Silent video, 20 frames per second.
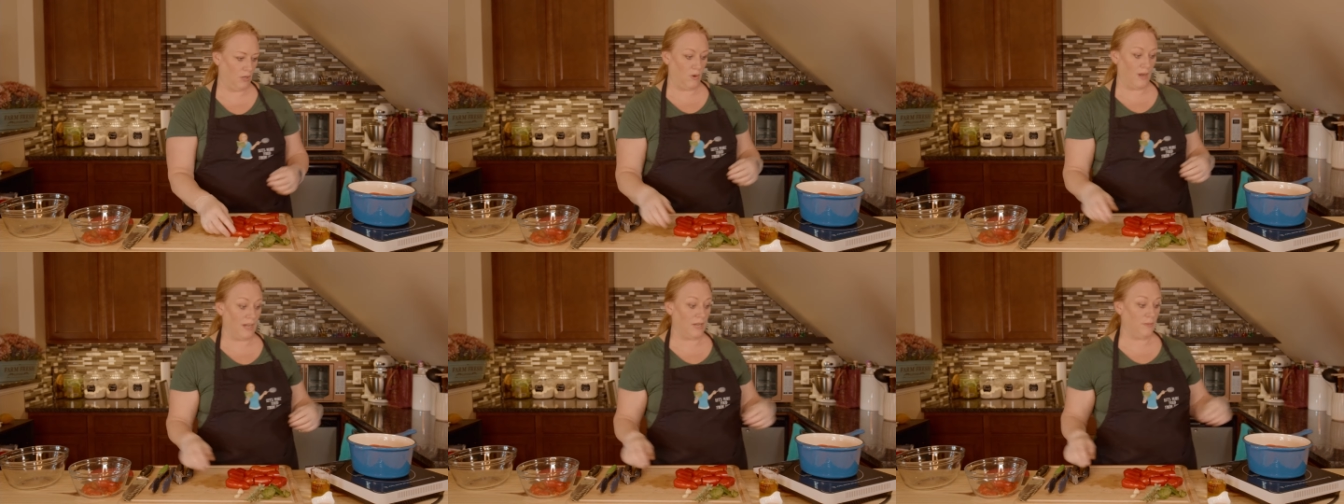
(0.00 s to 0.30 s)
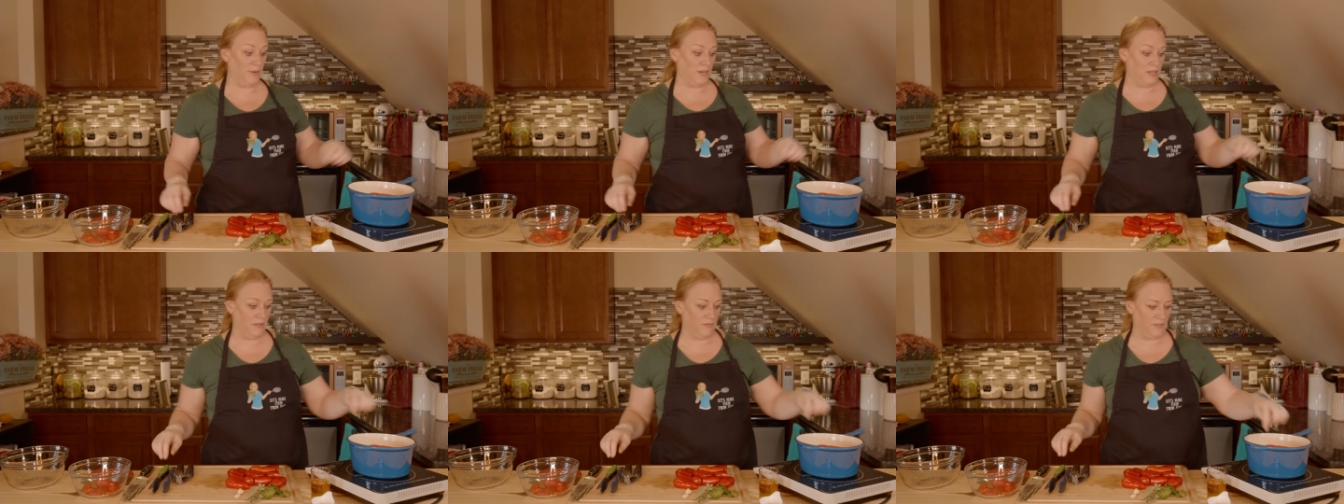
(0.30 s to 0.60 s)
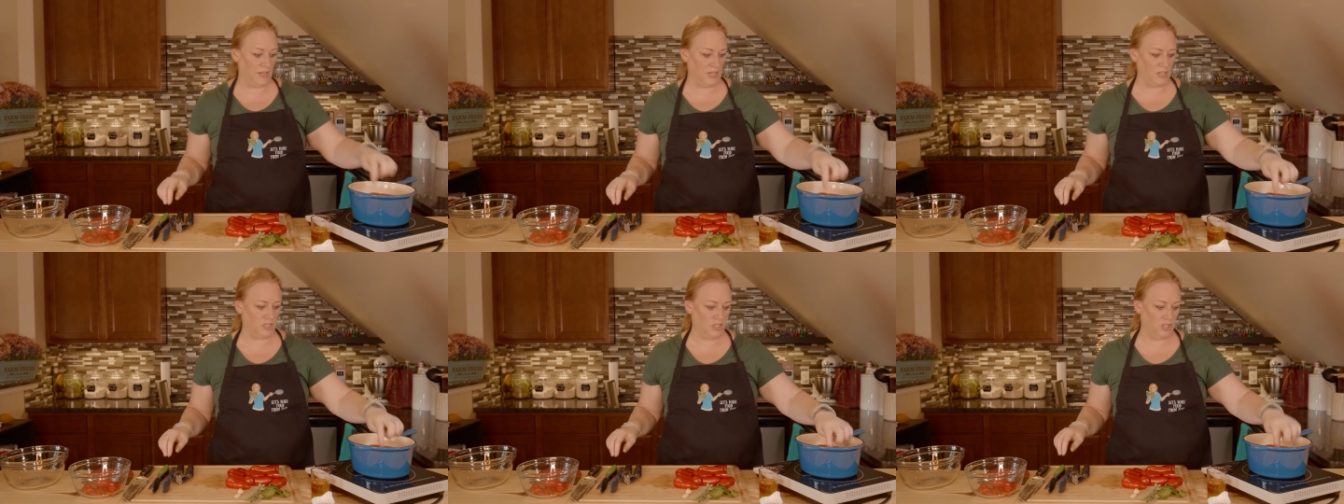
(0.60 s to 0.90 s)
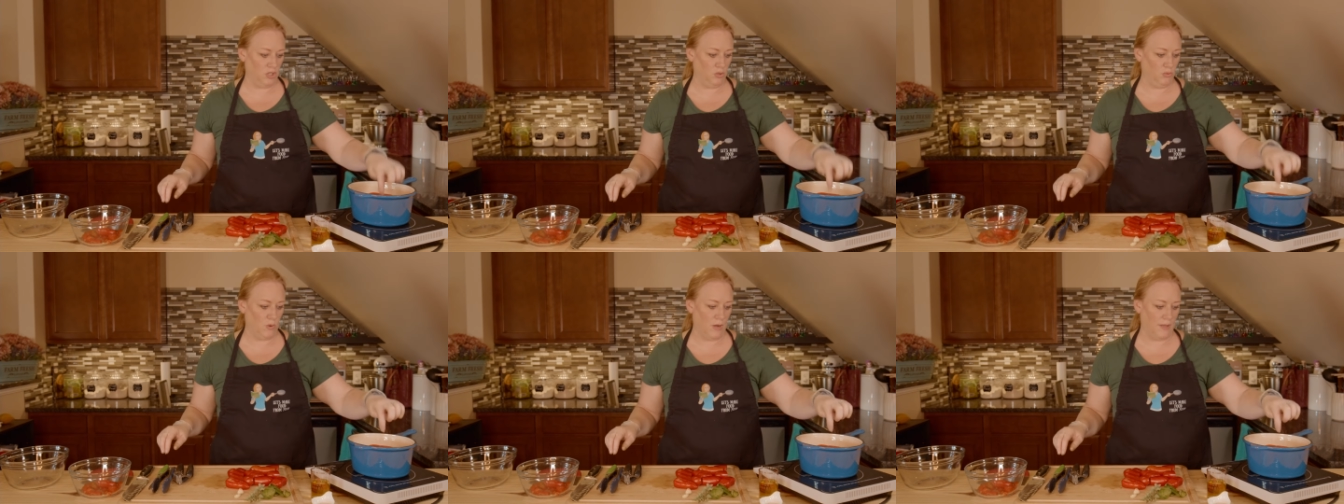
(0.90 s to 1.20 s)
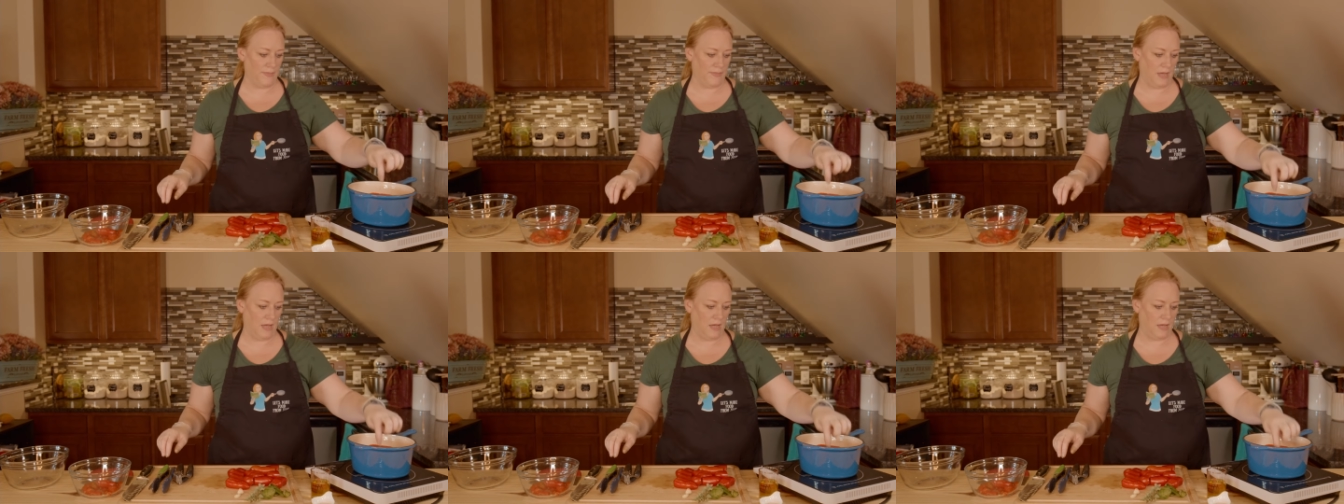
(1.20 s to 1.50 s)
quite a bit of the flesh, and you
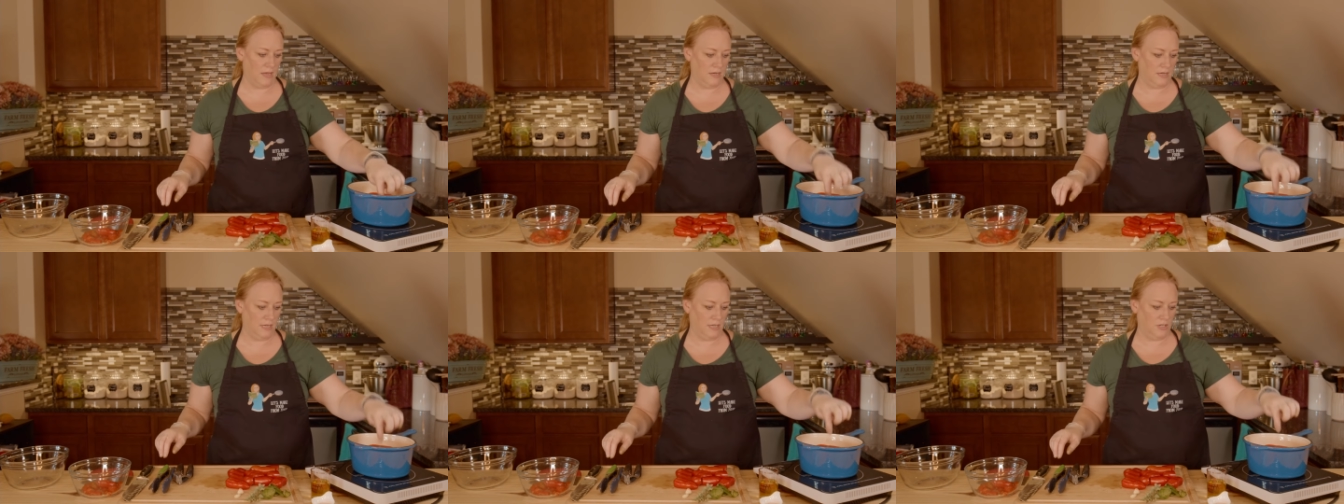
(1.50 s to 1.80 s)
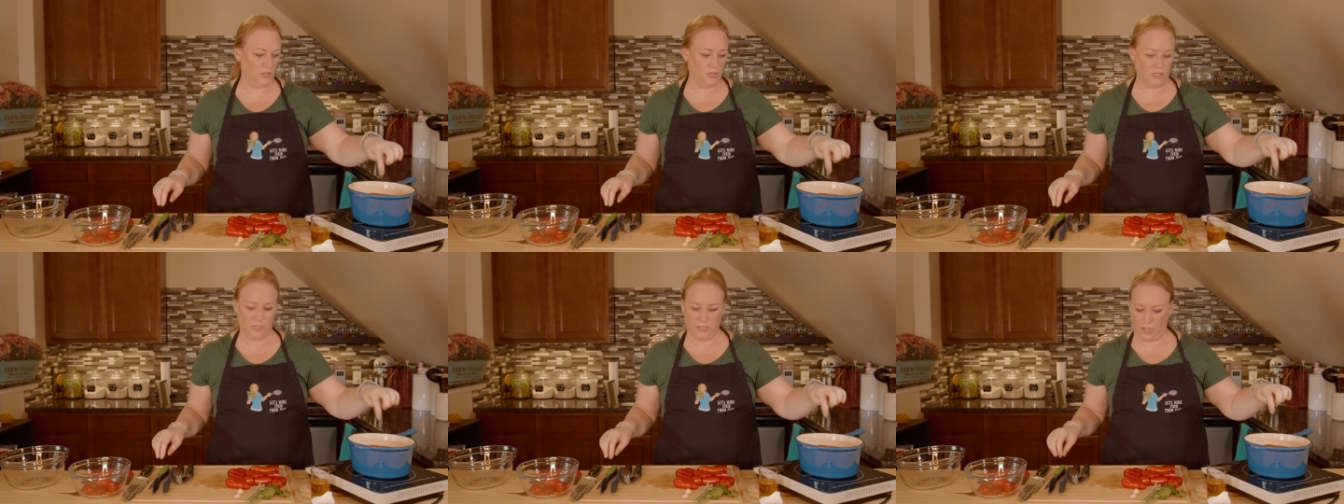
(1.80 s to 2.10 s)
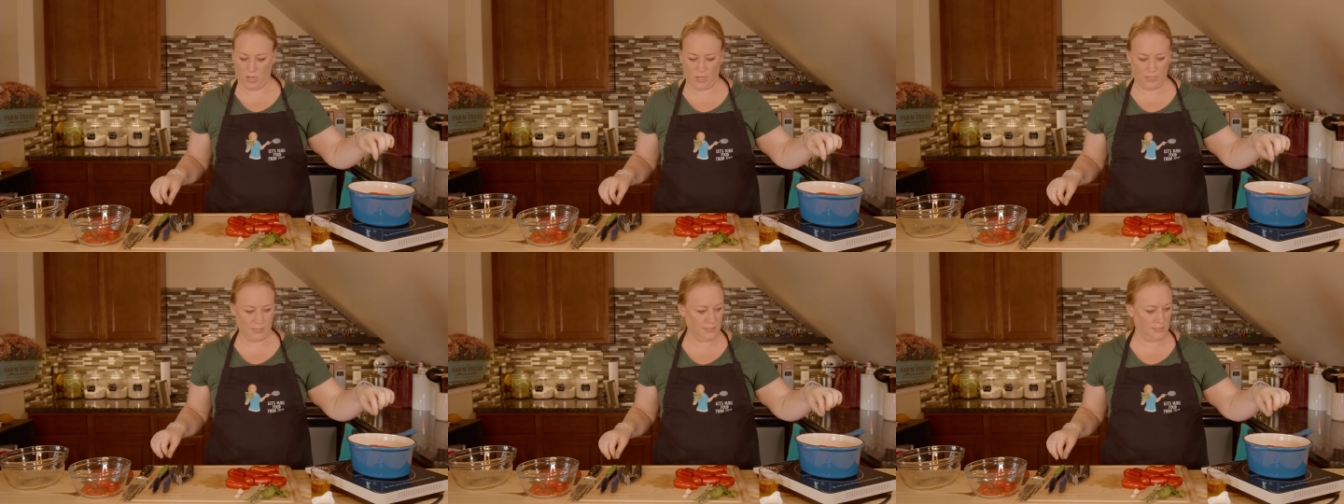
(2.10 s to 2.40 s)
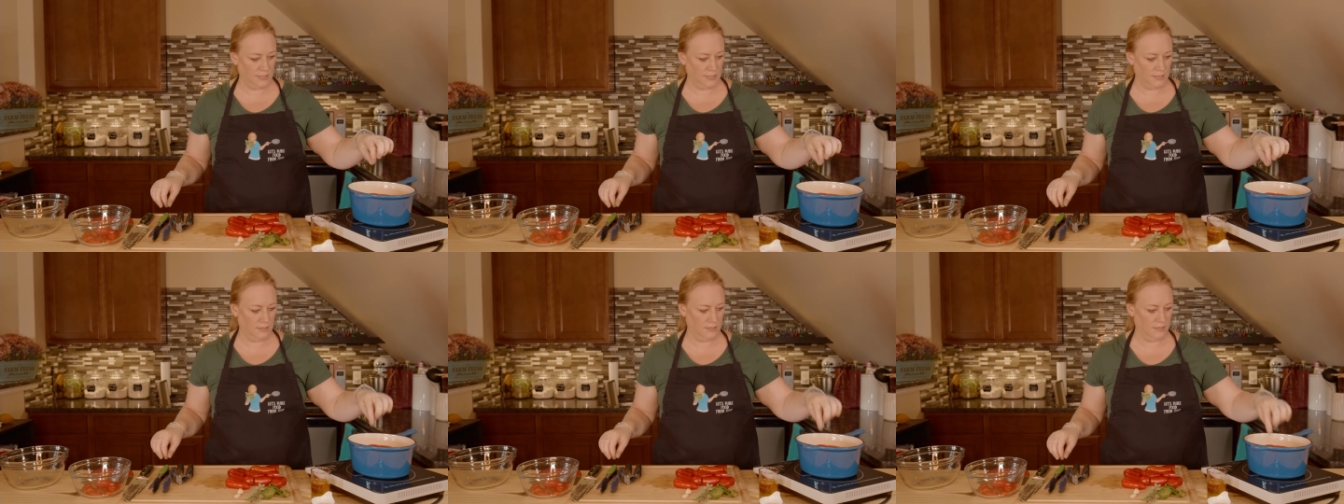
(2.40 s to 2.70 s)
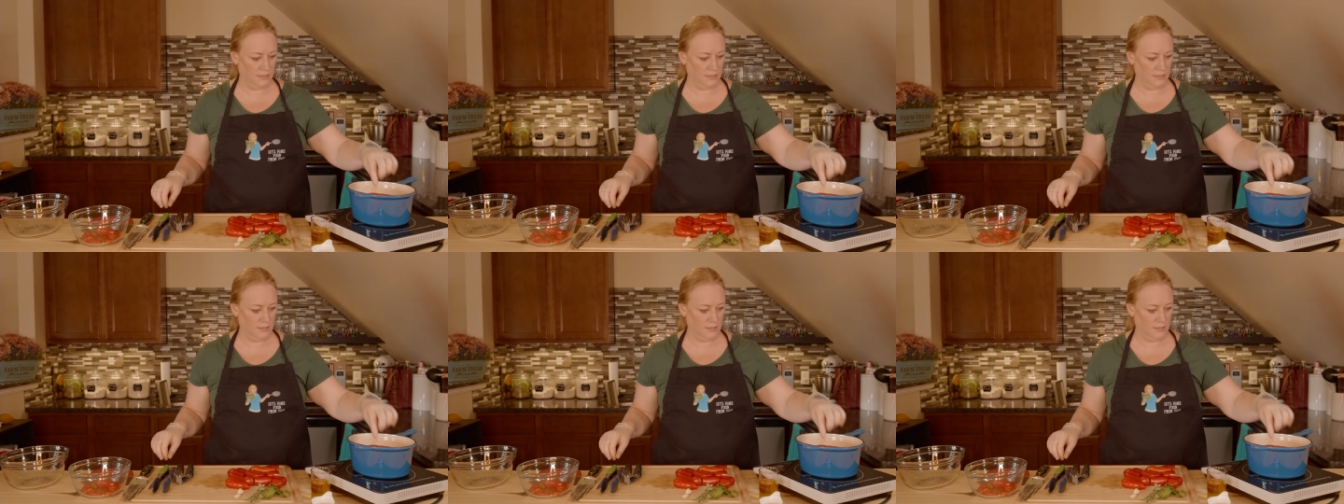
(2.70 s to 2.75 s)
want that in your sauce.